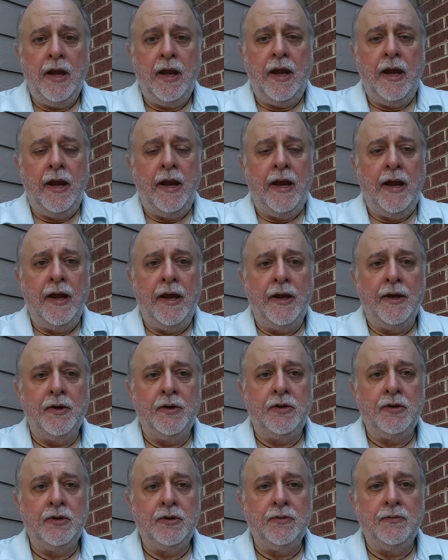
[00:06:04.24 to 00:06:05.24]

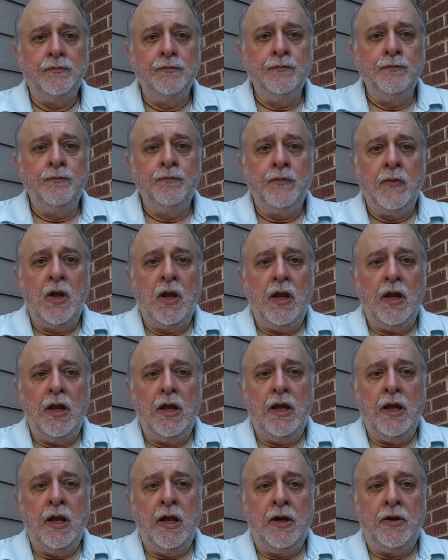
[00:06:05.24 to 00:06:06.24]
And
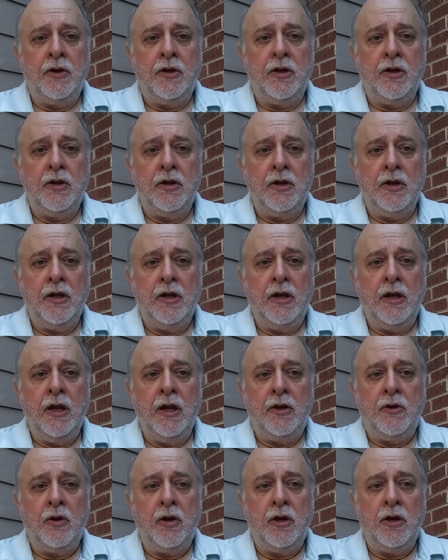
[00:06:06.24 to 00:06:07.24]
it
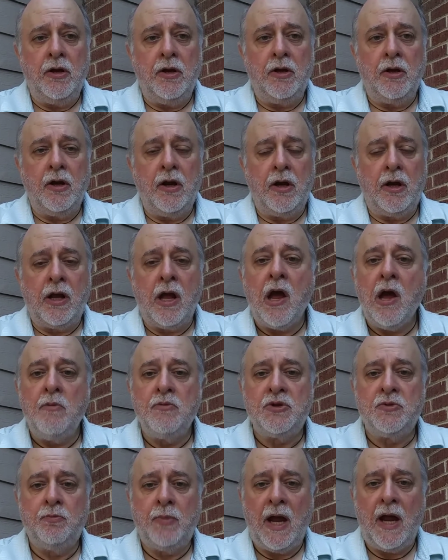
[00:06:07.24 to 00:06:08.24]

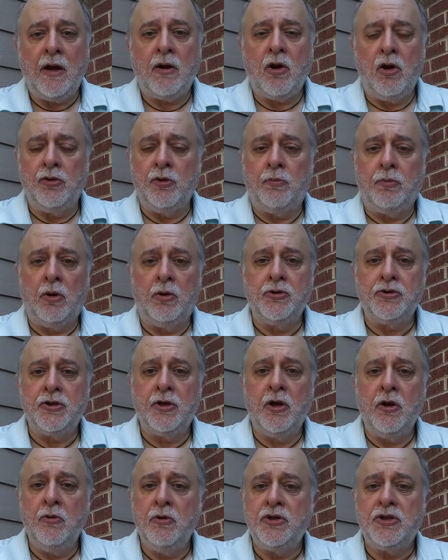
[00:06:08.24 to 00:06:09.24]
comes back on the
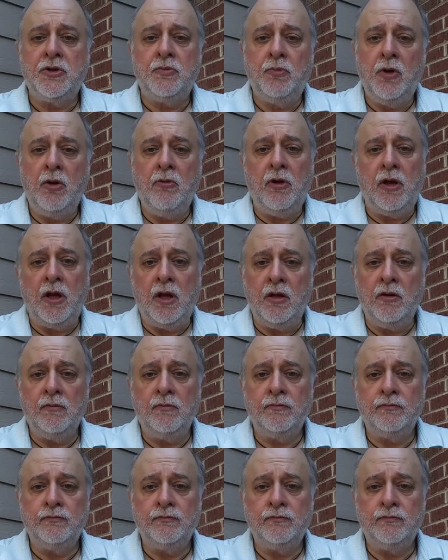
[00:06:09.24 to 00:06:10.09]
person who is spewing it.